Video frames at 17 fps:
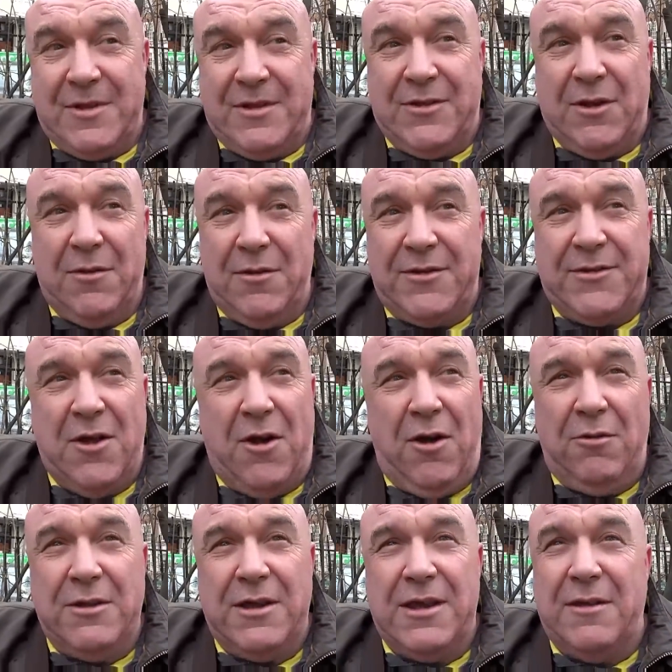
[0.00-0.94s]
So it's not
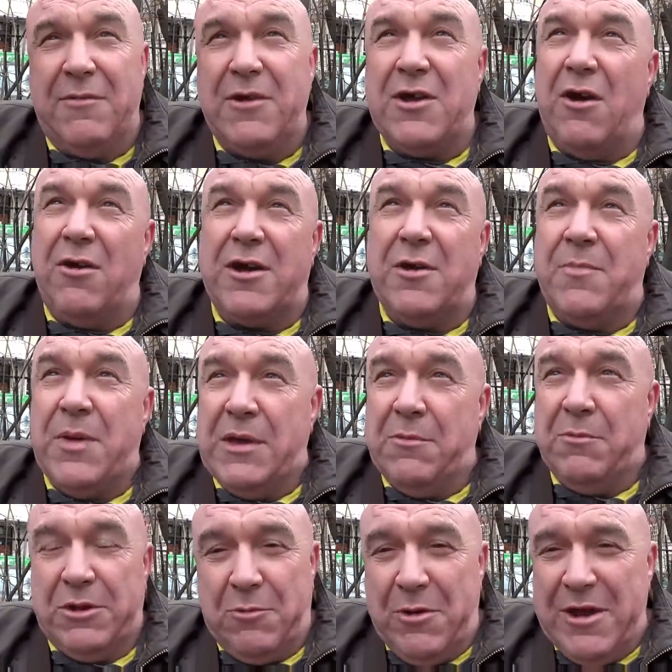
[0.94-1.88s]
only have we got to compete
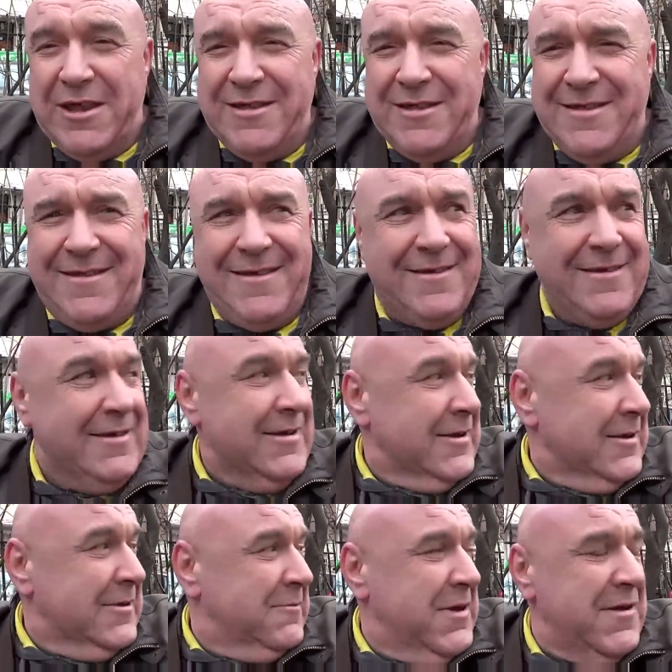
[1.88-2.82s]
with the wind,
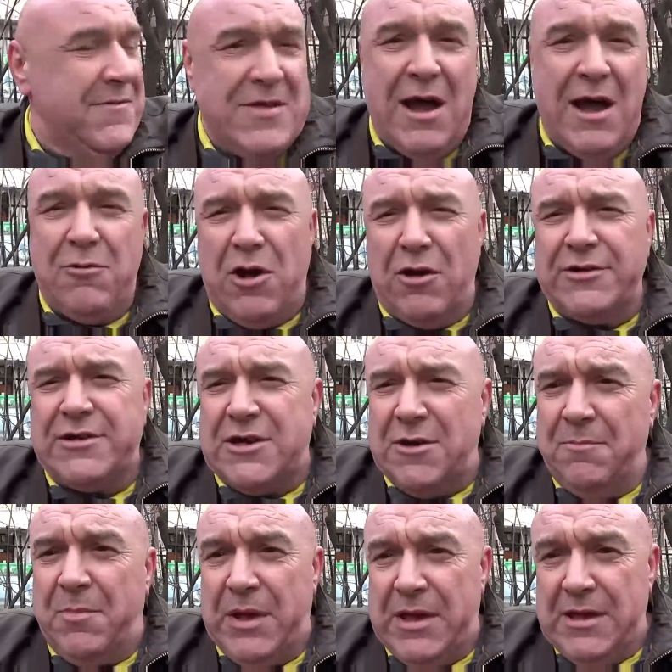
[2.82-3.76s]
we've now got to
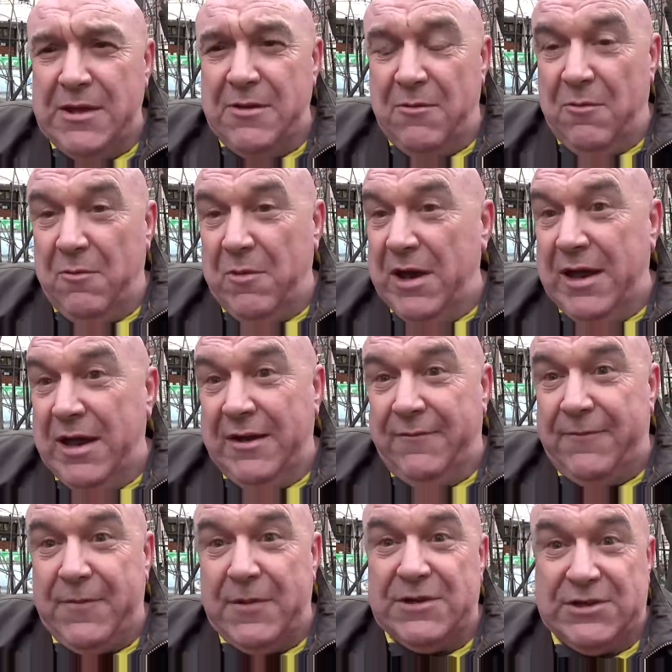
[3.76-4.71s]
compete
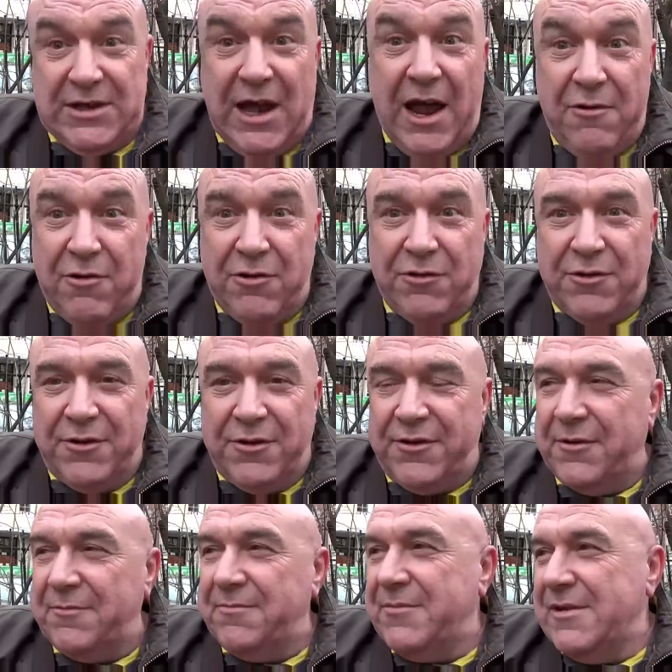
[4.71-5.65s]
with
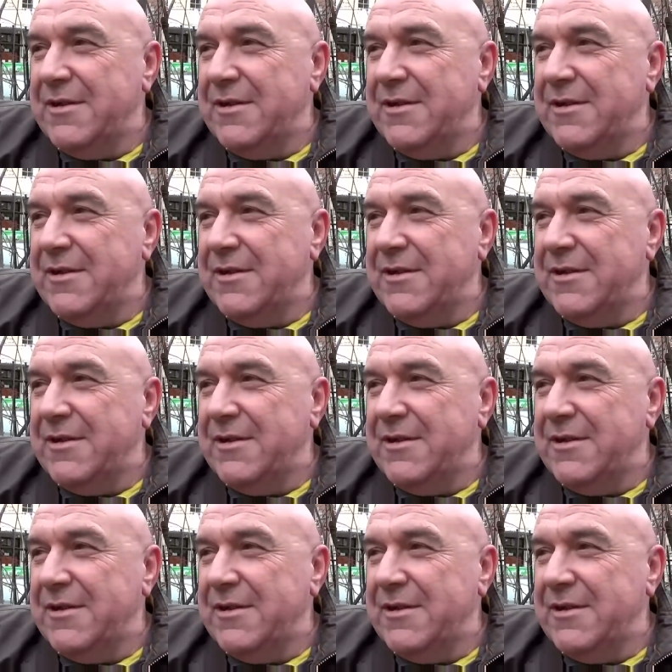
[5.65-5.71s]
sirens.